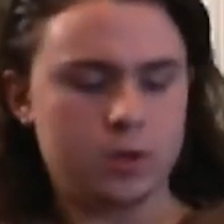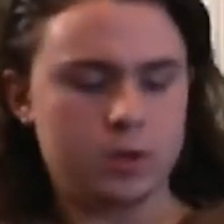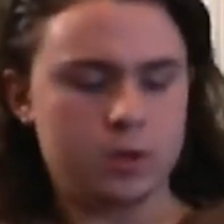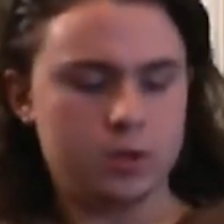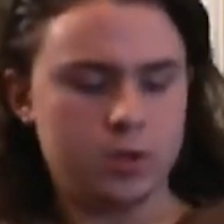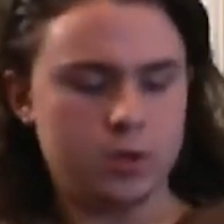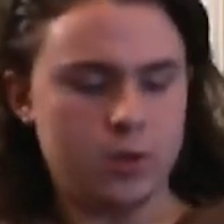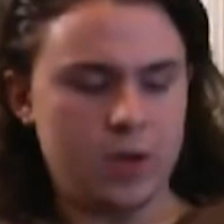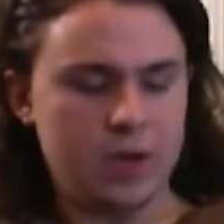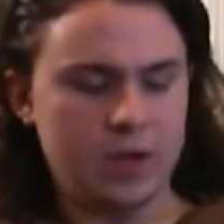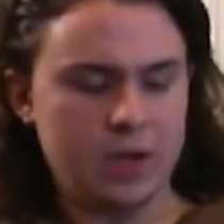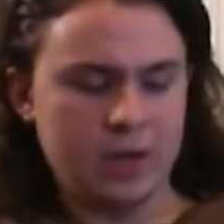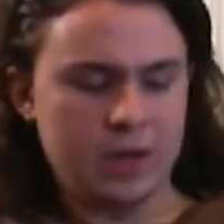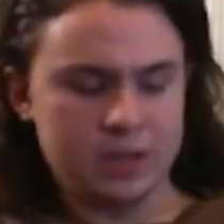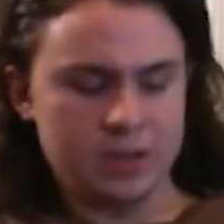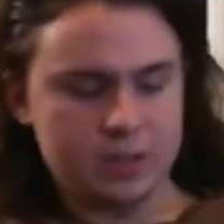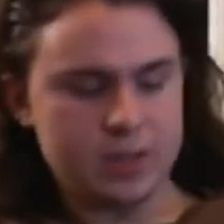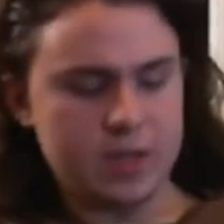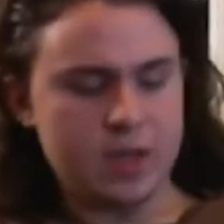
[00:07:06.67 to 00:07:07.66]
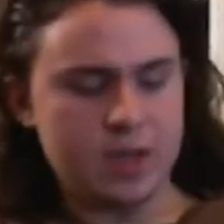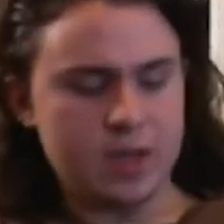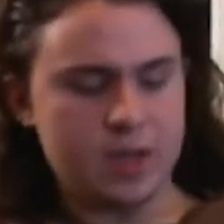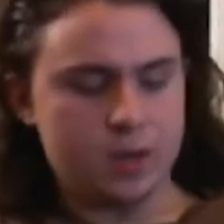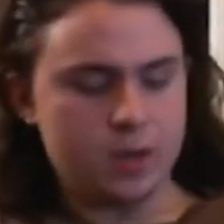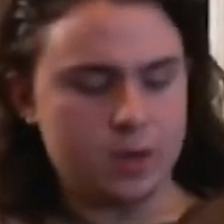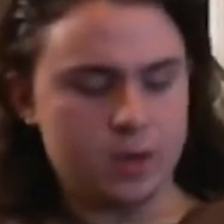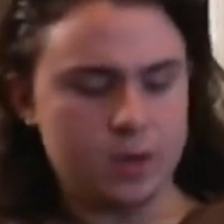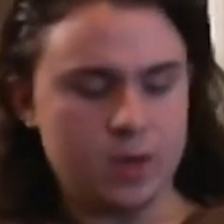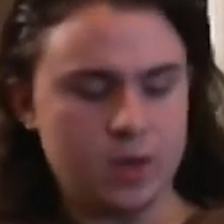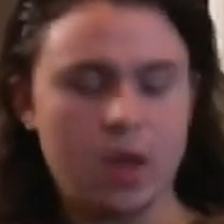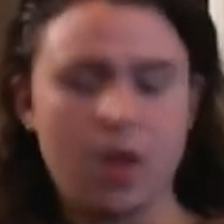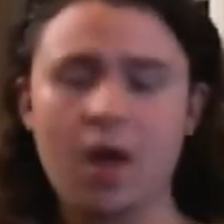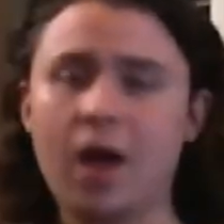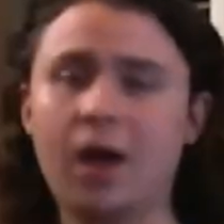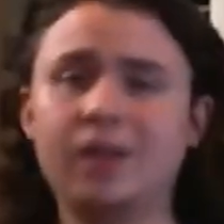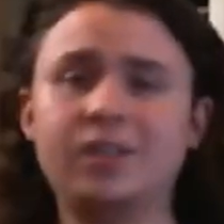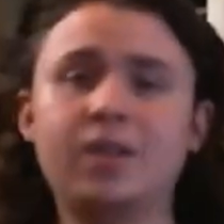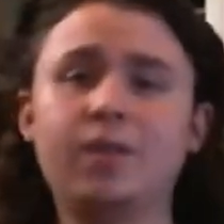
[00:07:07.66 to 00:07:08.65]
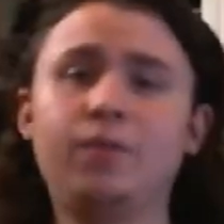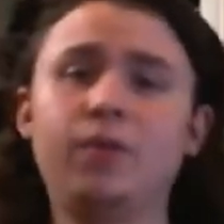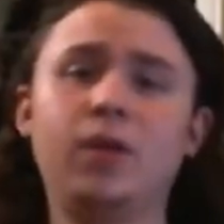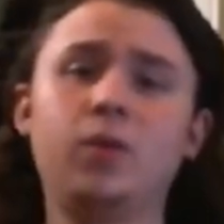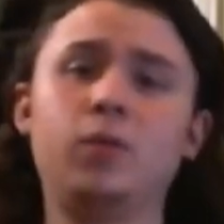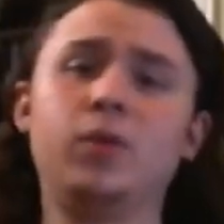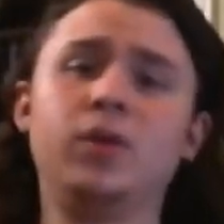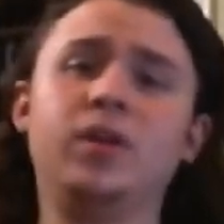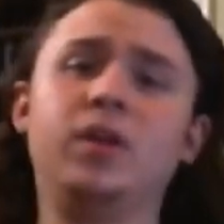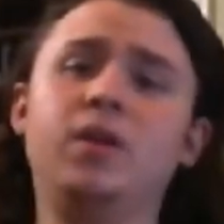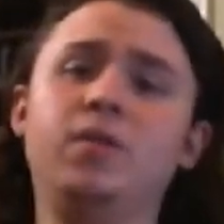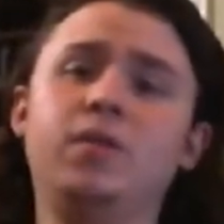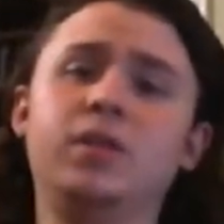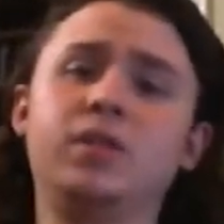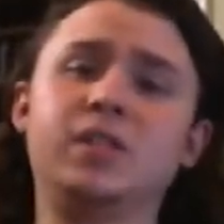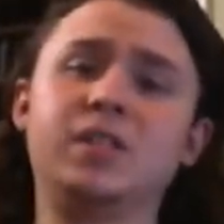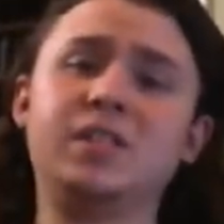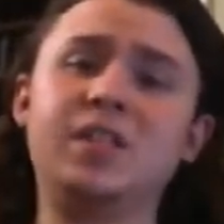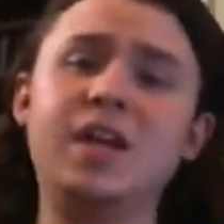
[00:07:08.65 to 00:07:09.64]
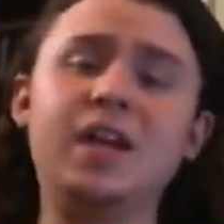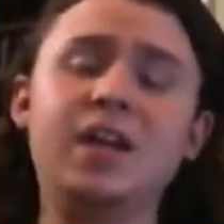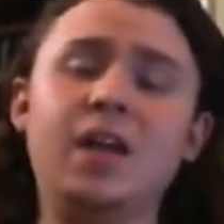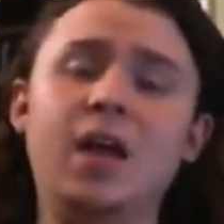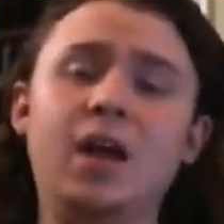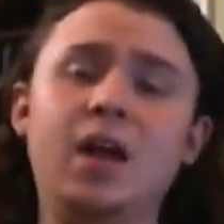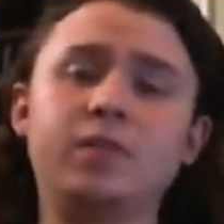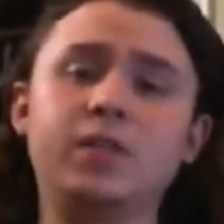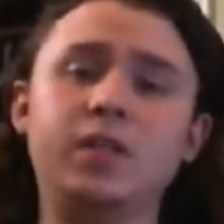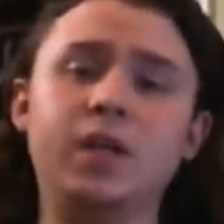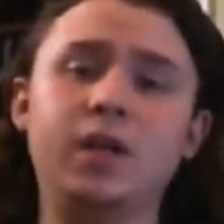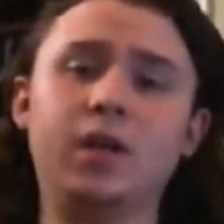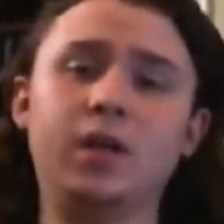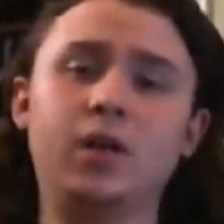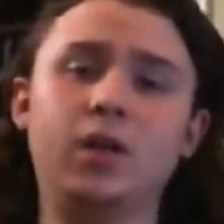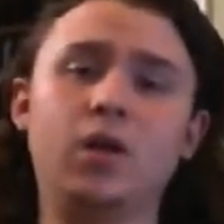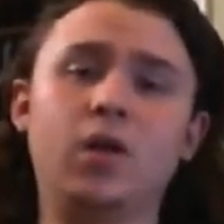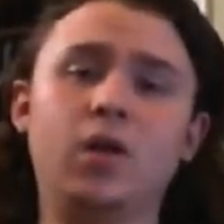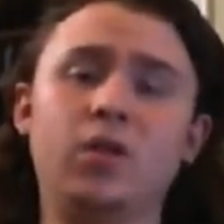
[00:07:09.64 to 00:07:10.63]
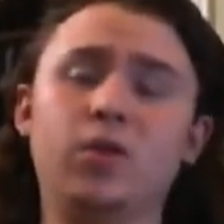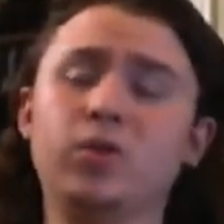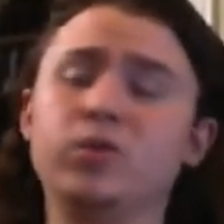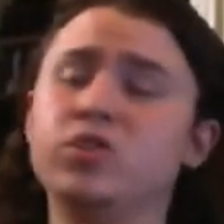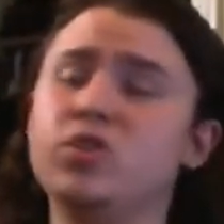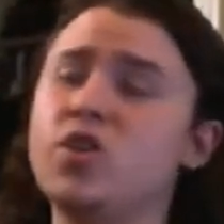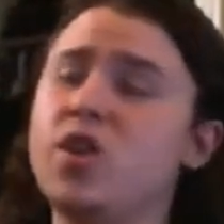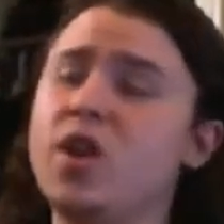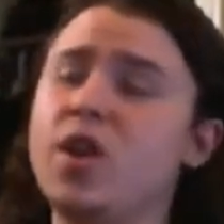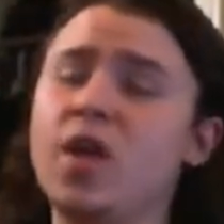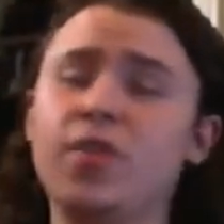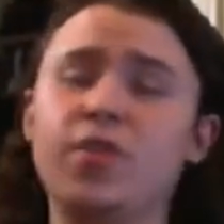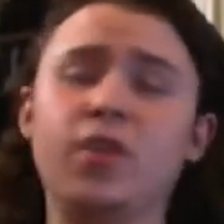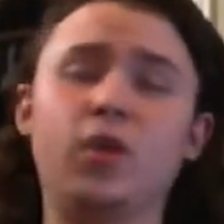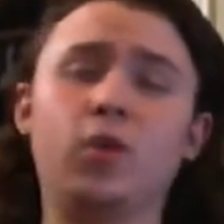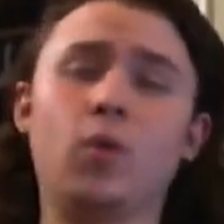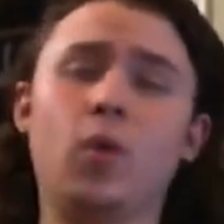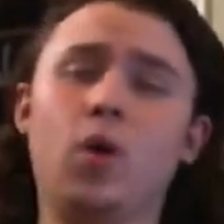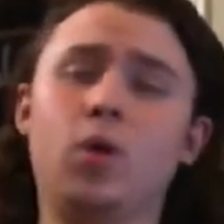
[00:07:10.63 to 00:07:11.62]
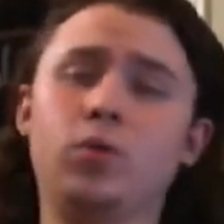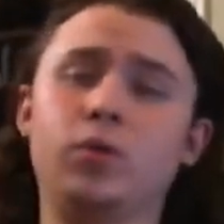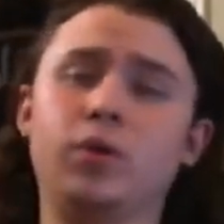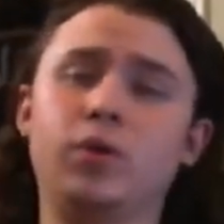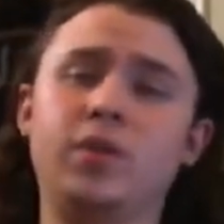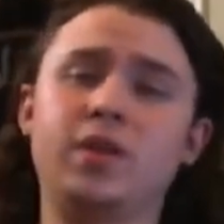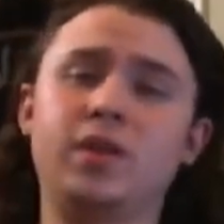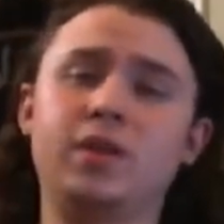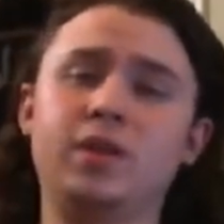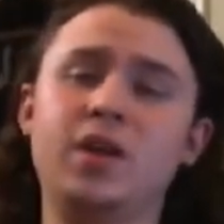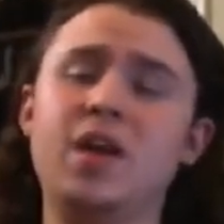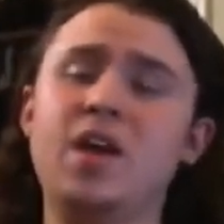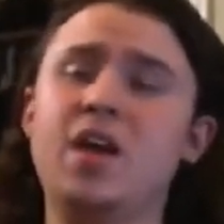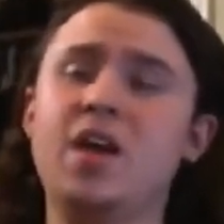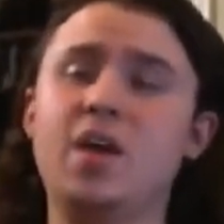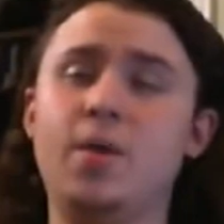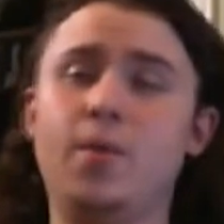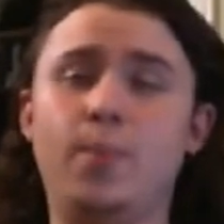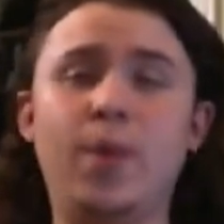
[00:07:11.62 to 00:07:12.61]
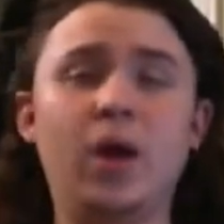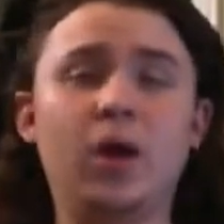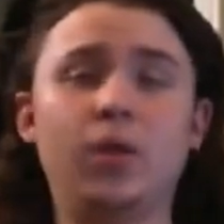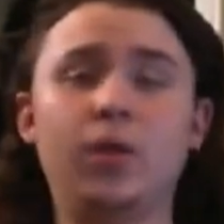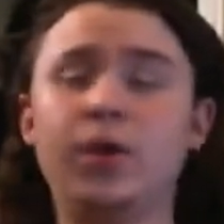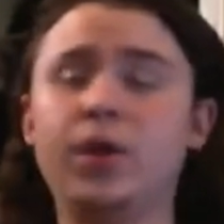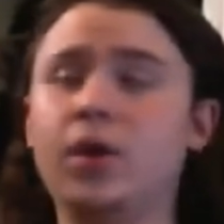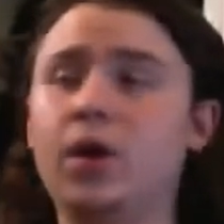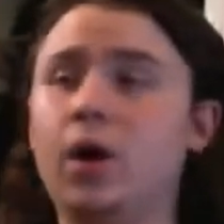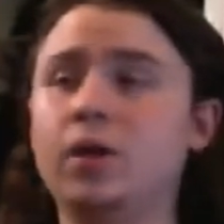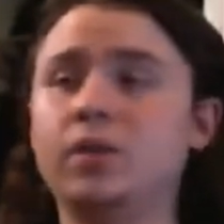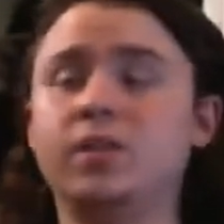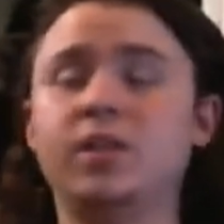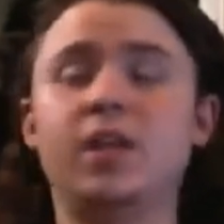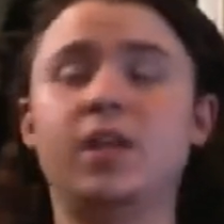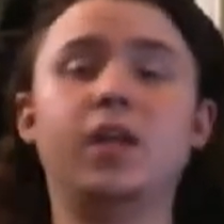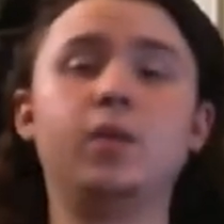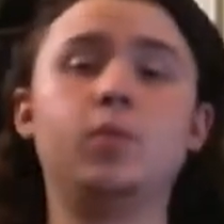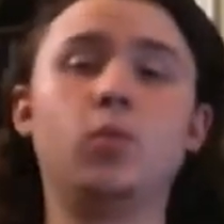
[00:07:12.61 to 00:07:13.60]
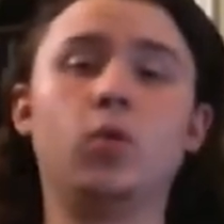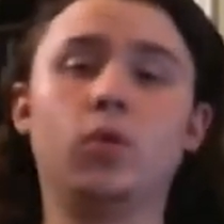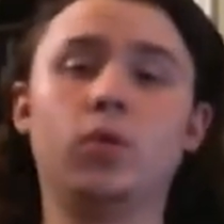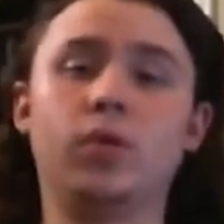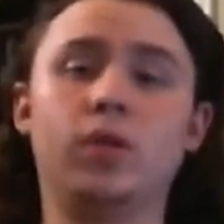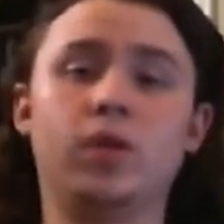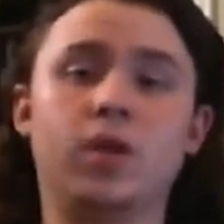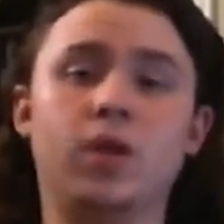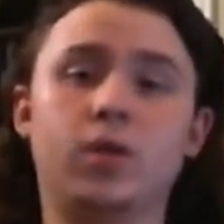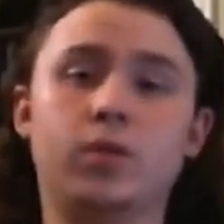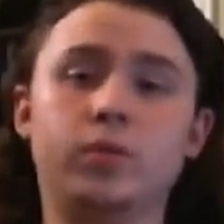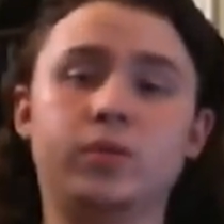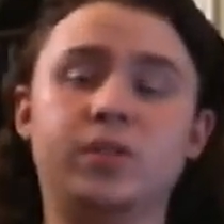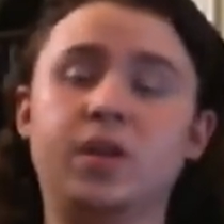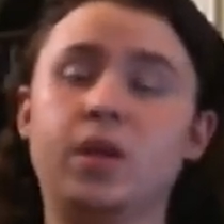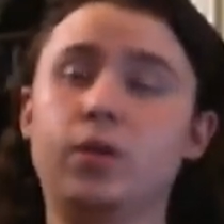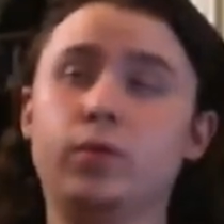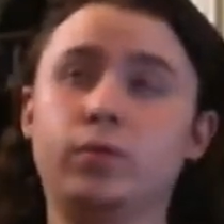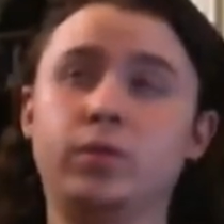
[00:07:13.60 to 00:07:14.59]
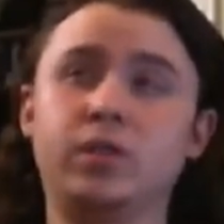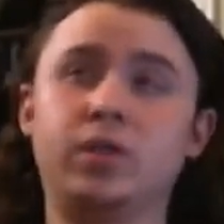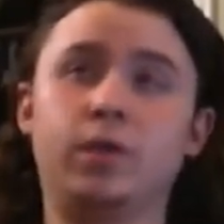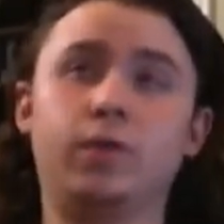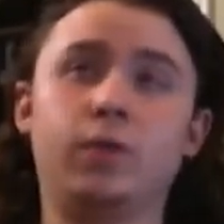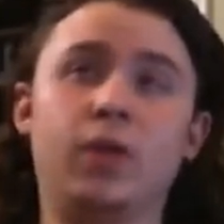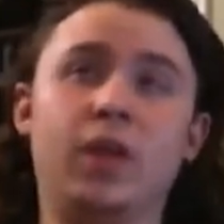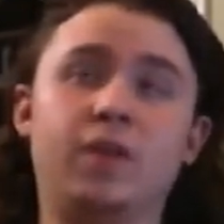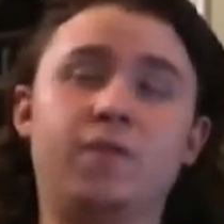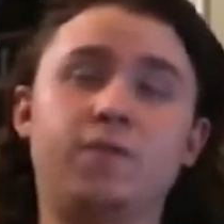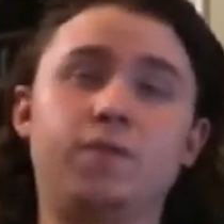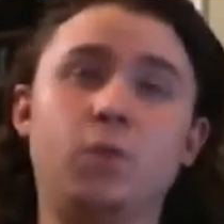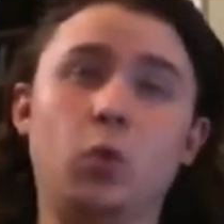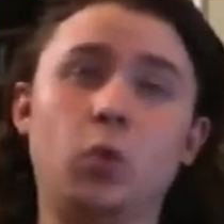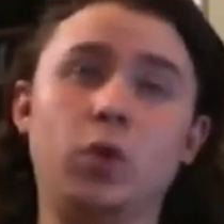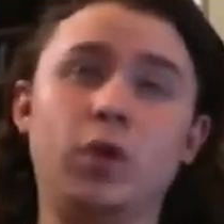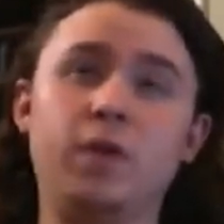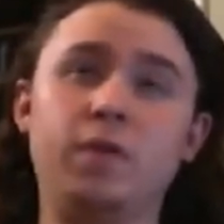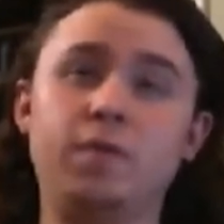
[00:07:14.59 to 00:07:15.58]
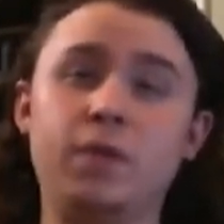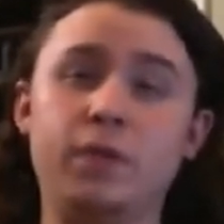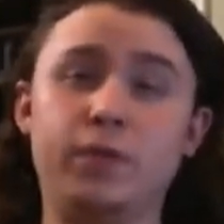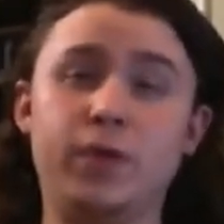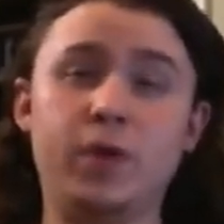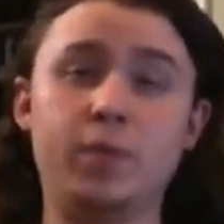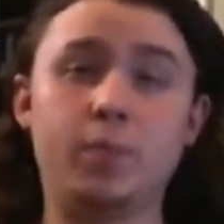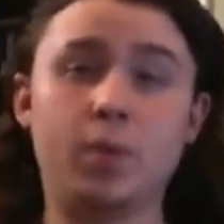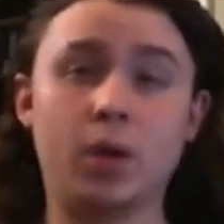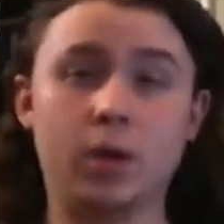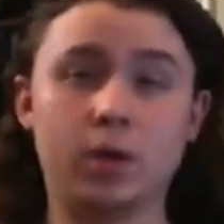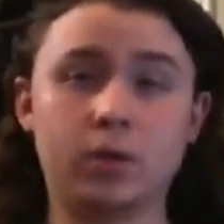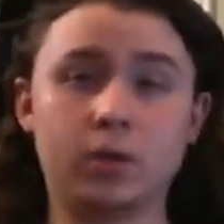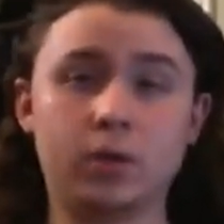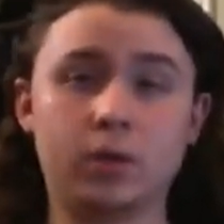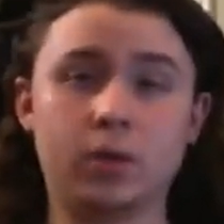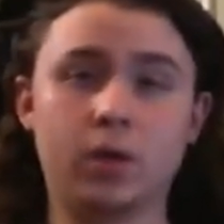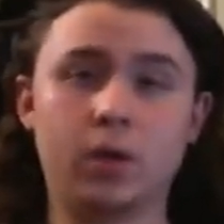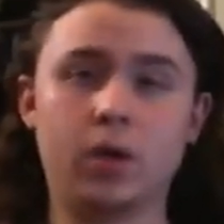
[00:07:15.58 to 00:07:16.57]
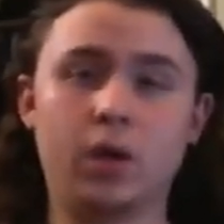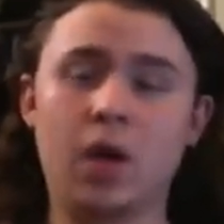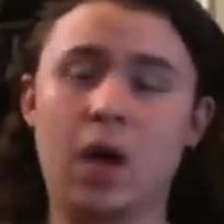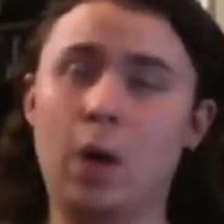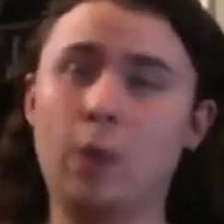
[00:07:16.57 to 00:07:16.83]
So I gotta say, I definitely would give this a 10 out of 10. There's nothing wrong with it. It barely cost any more than the other ones. The other ones sell for like 40, 50 bucks.